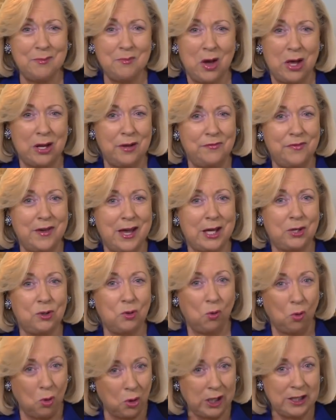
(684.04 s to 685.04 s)
modified
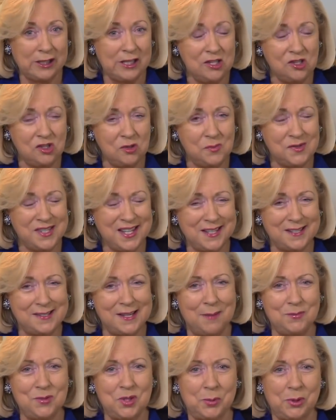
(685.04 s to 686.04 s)
organisms
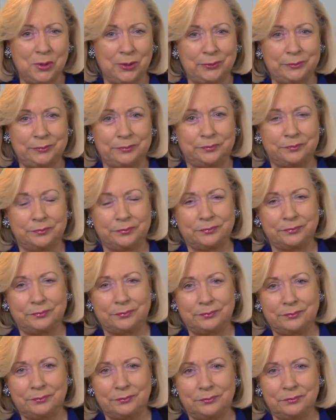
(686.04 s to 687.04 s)
acceptable?
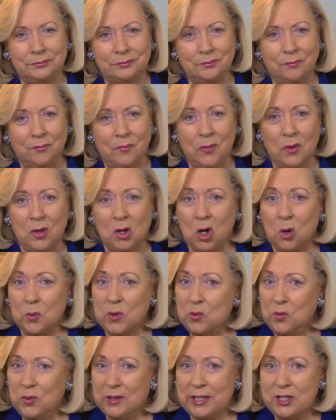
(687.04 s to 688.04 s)
Are we
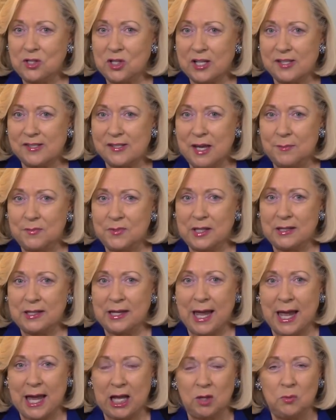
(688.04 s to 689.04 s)
willing to accept an
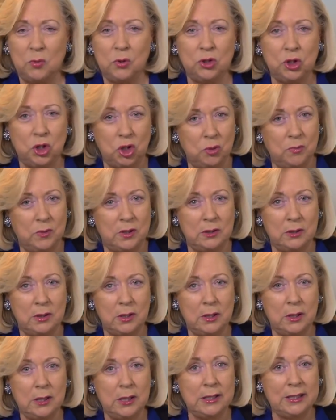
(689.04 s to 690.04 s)
animal-human
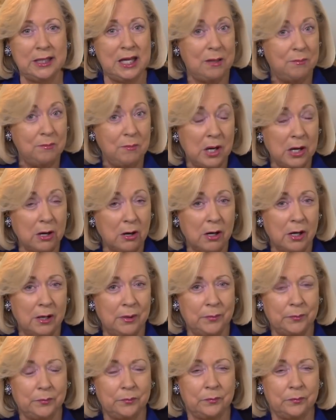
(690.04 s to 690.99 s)
chimera?